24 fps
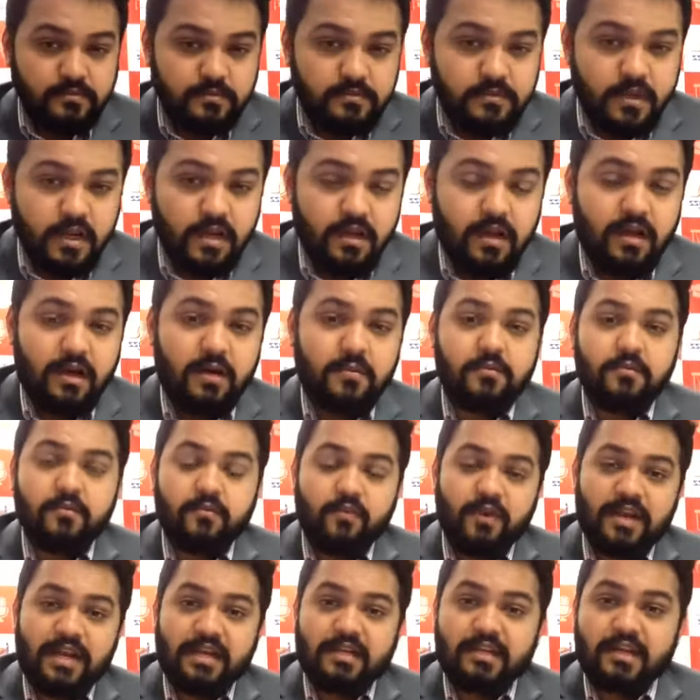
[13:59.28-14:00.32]

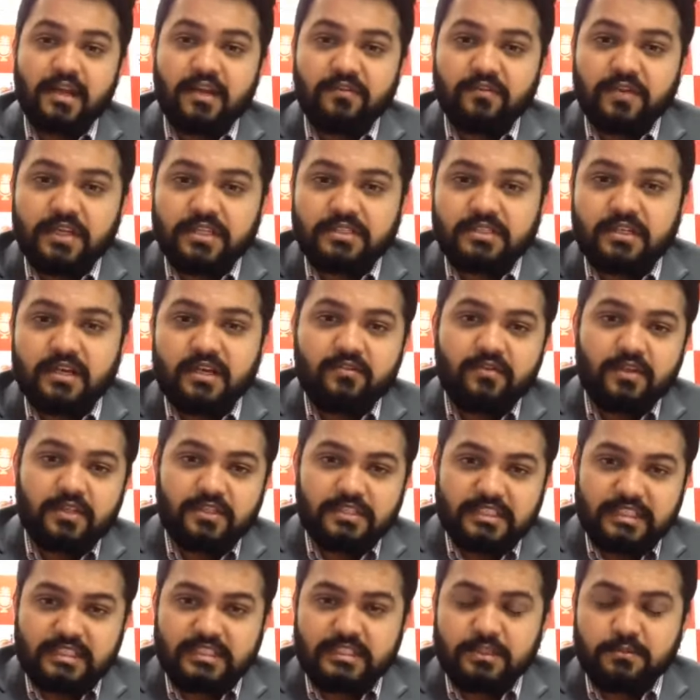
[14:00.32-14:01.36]
189 visa with
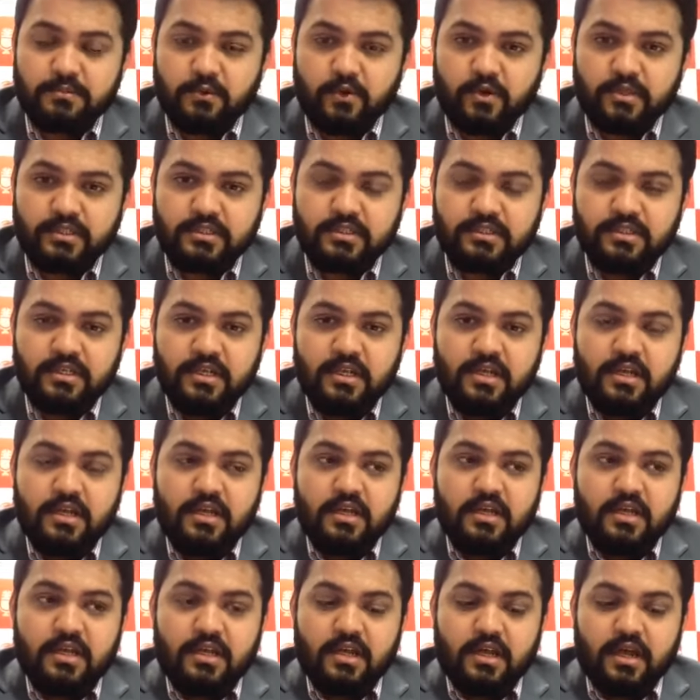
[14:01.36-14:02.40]
60 points.
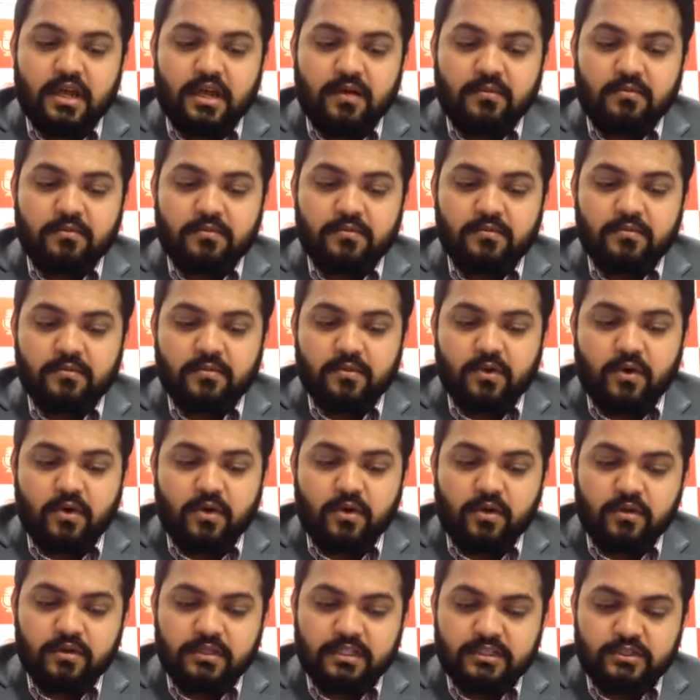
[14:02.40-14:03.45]

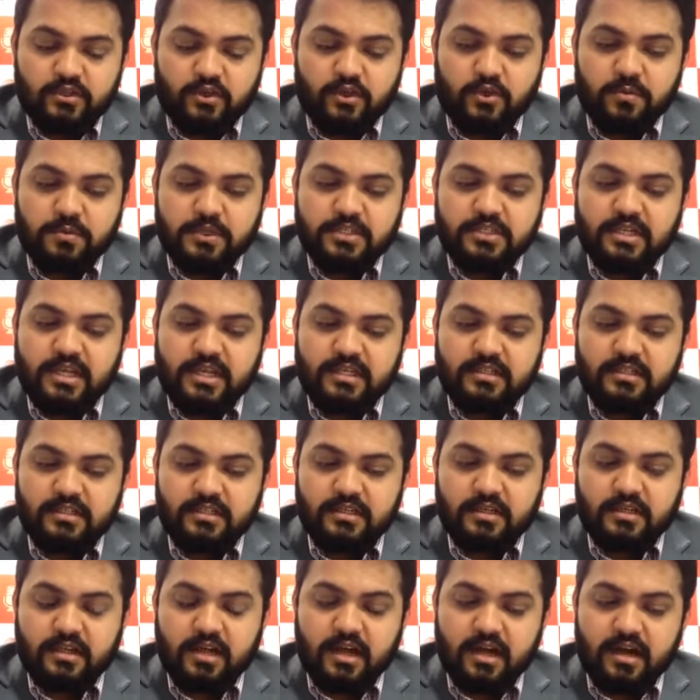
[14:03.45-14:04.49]
All these occupation
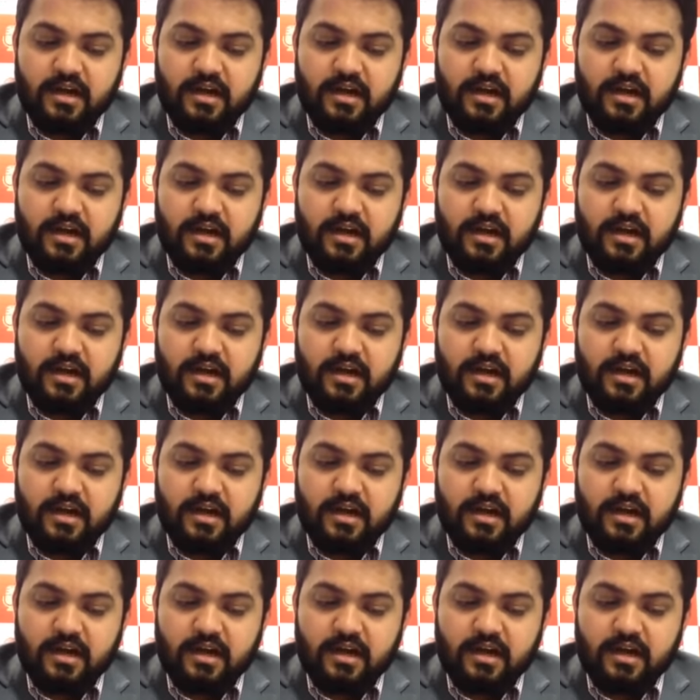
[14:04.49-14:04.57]
are